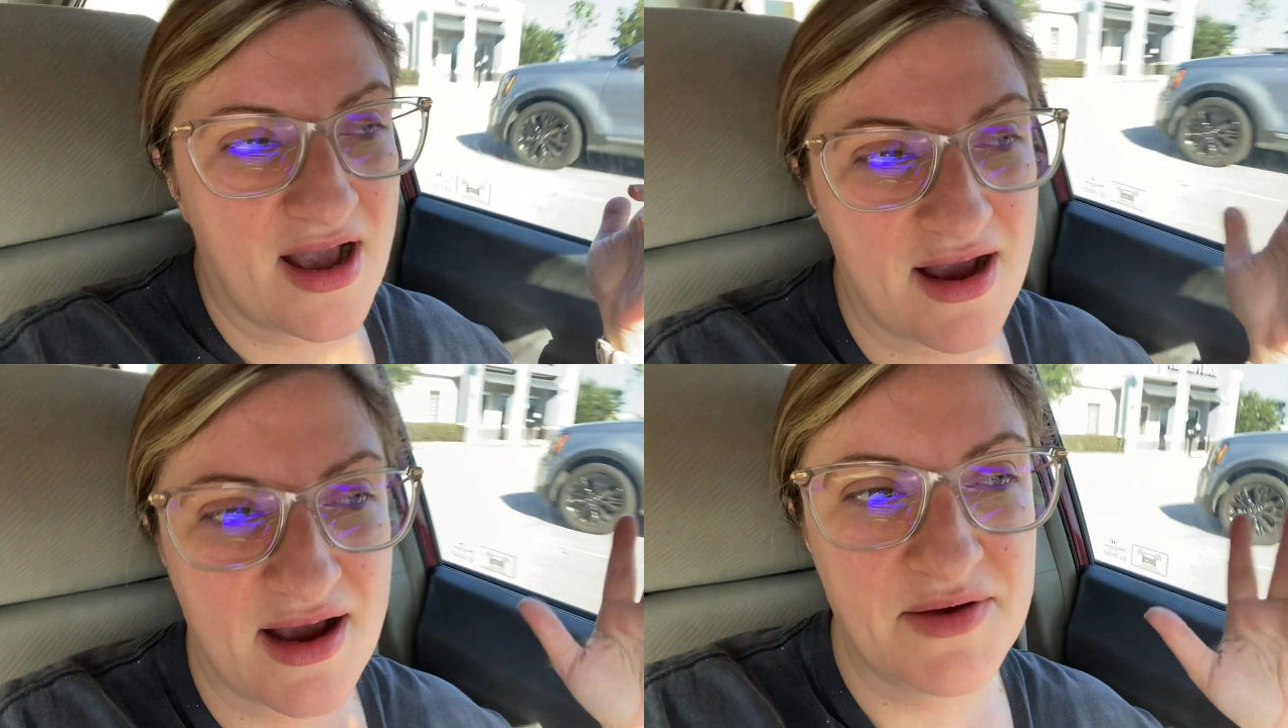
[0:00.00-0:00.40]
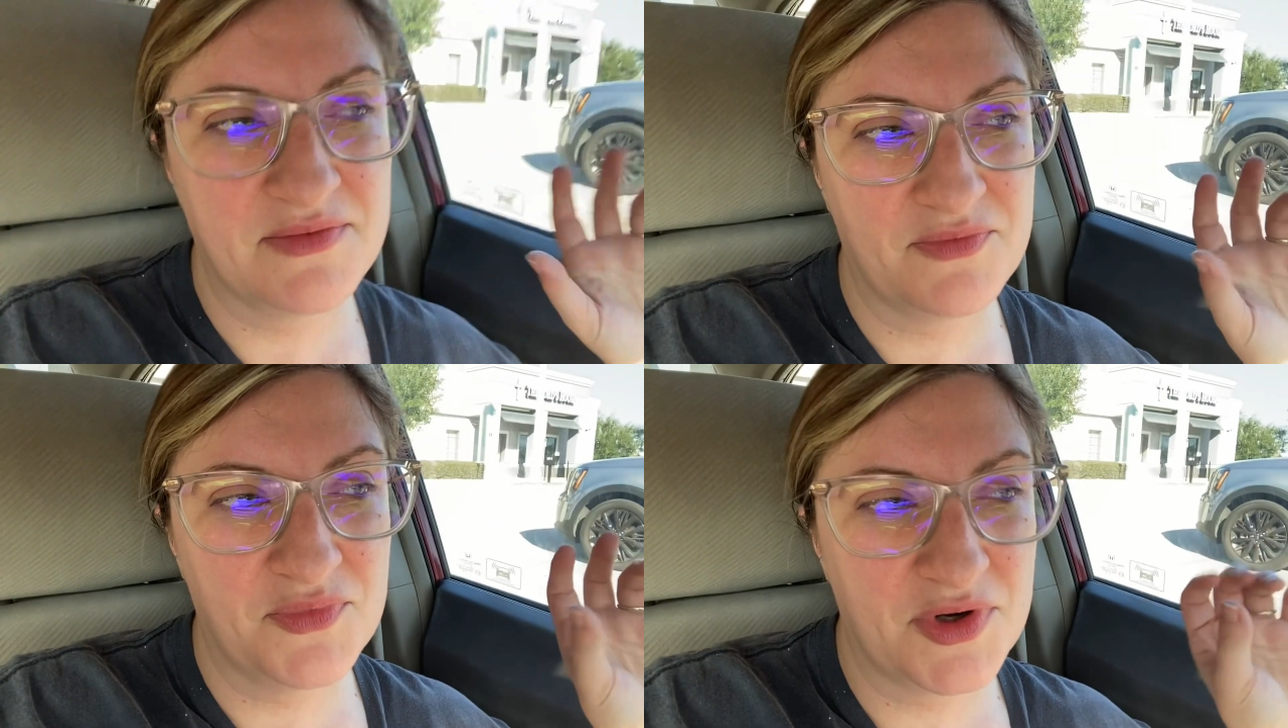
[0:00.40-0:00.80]
I
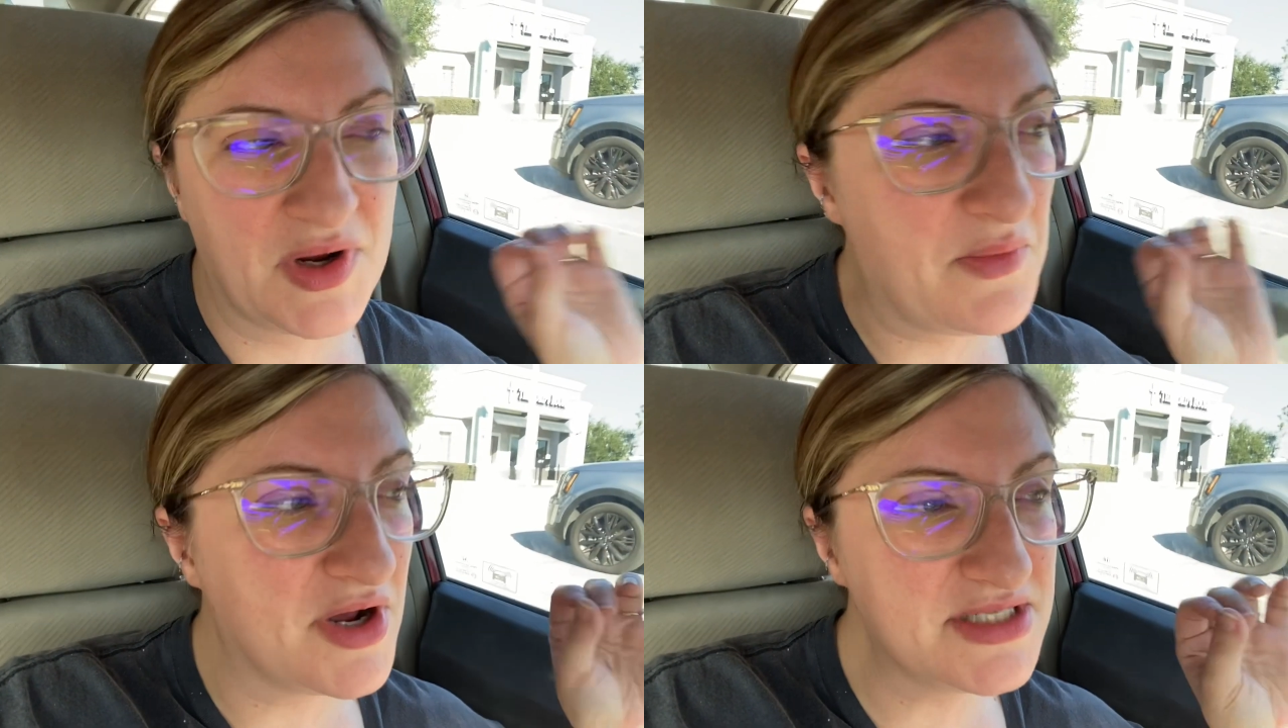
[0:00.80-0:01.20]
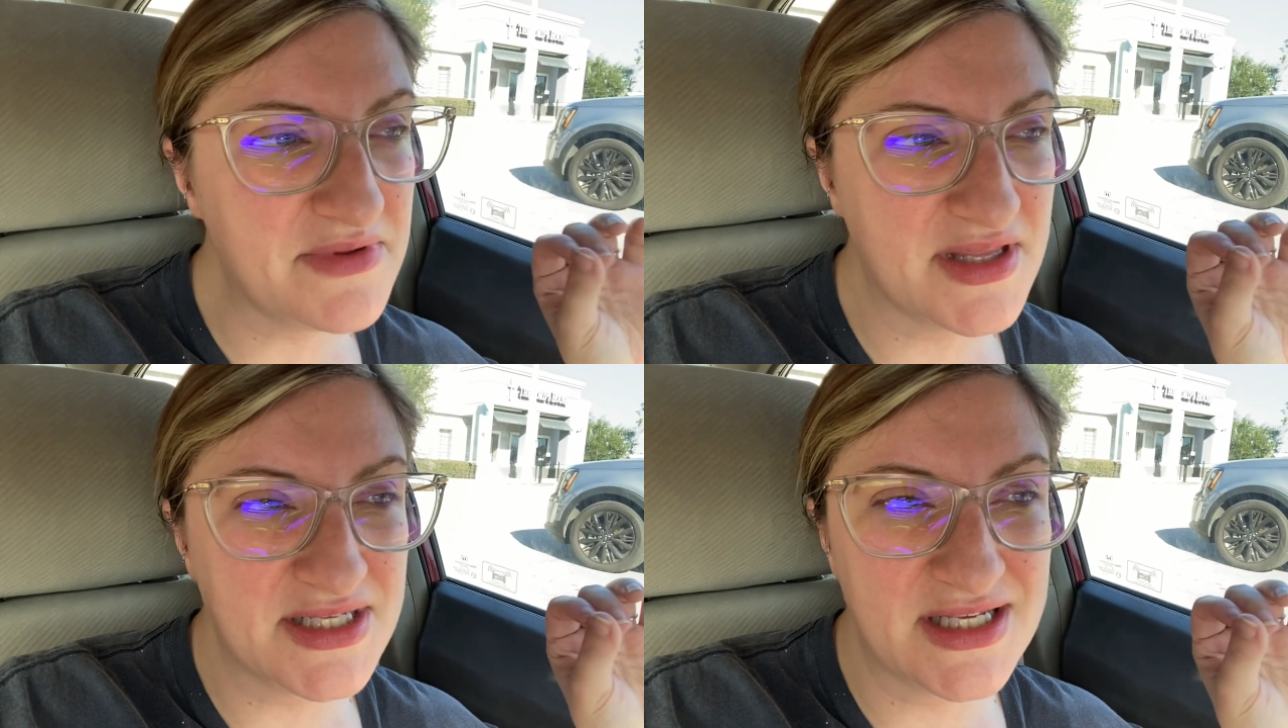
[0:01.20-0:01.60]
when I want
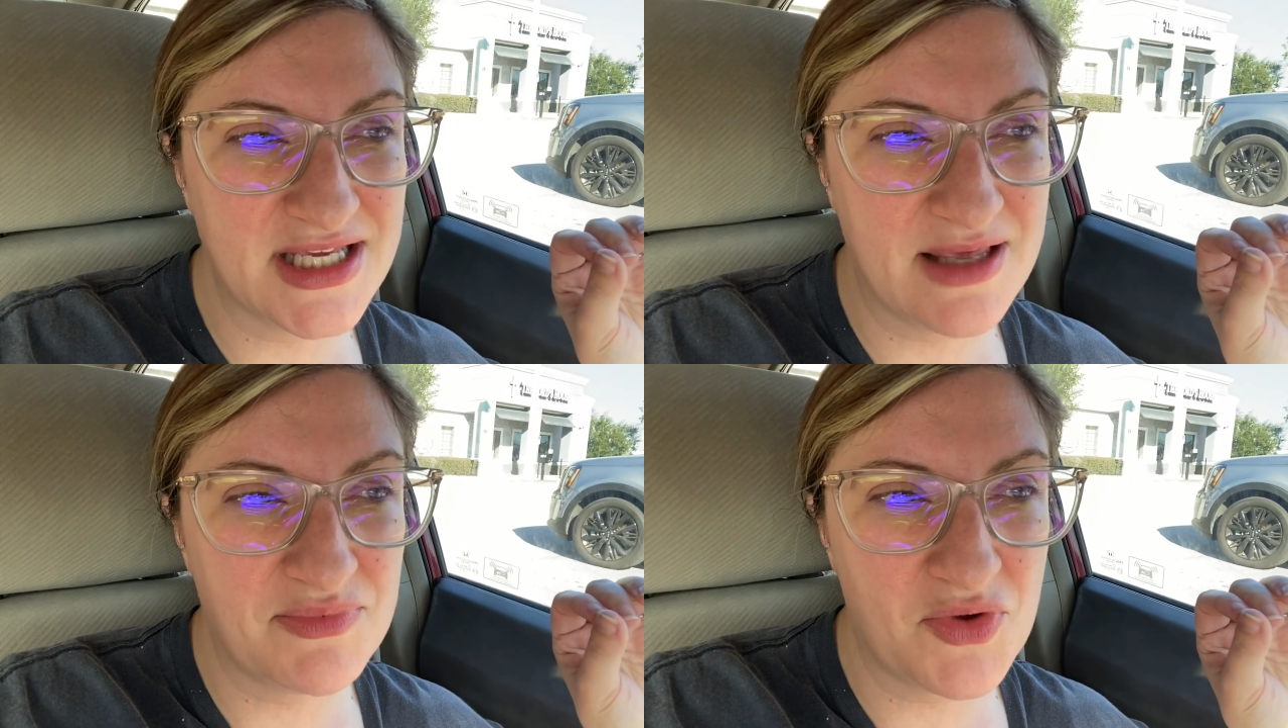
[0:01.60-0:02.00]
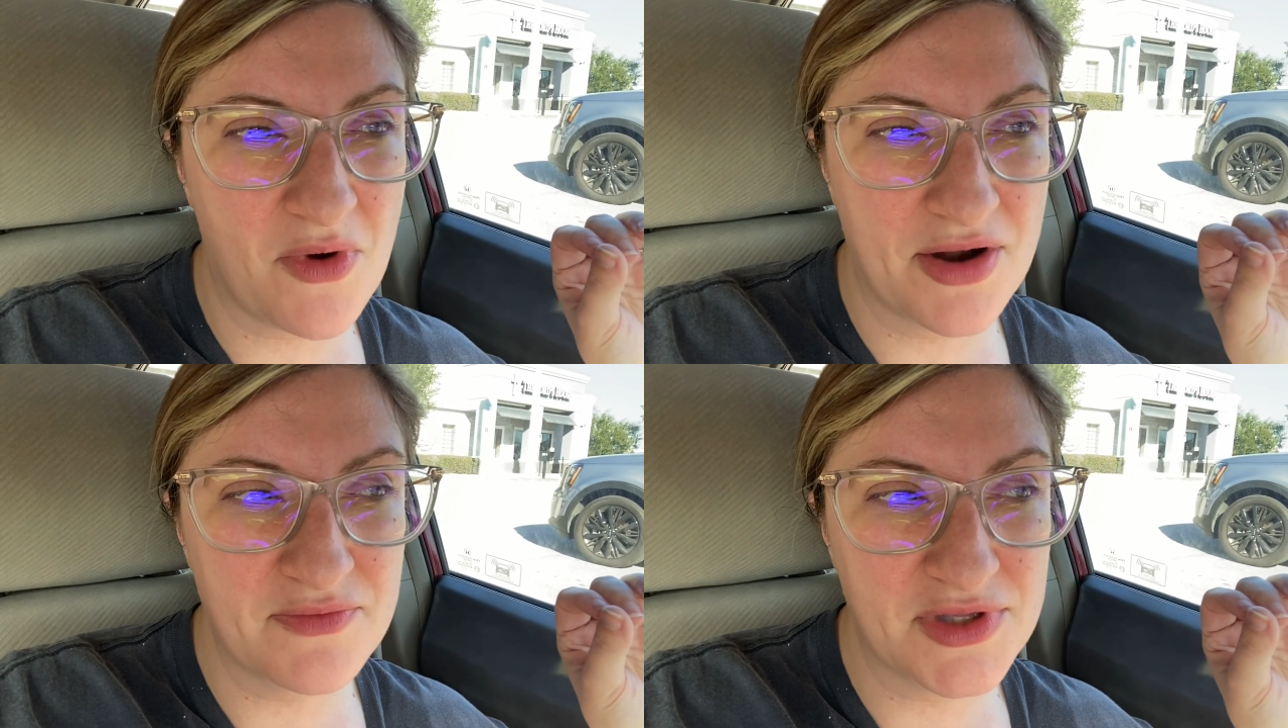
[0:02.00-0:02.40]
something that's gonna keep the
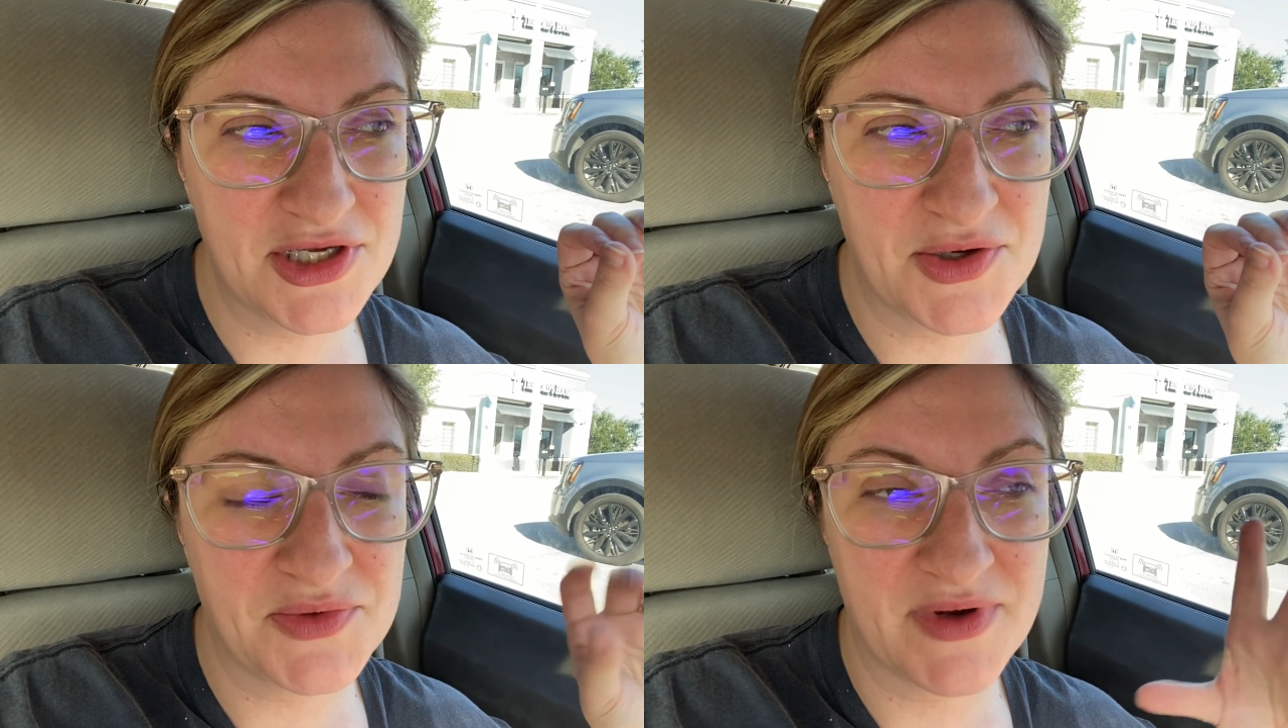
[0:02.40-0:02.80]
water really cold.